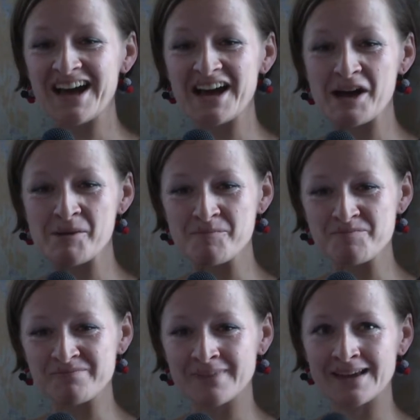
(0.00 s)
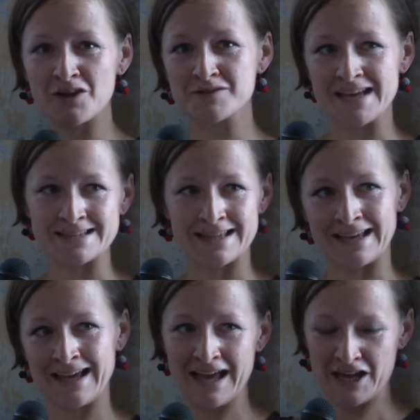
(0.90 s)
He always has,
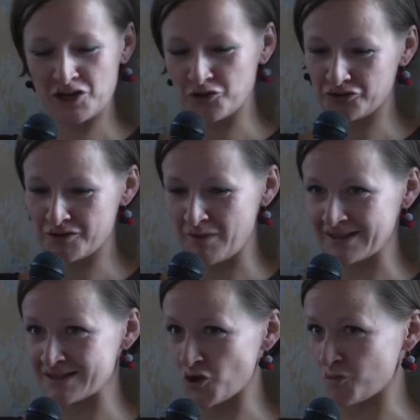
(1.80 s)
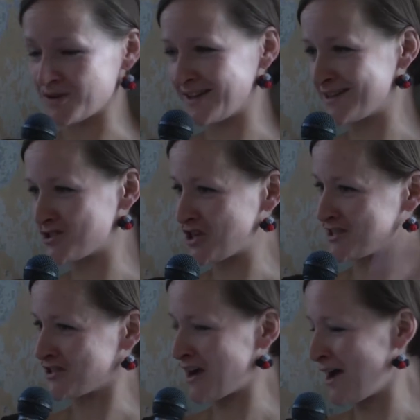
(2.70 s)
like, you know, 3 buttons open and his
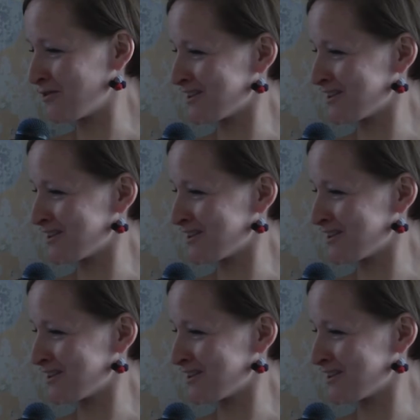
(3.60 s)
chest hair out,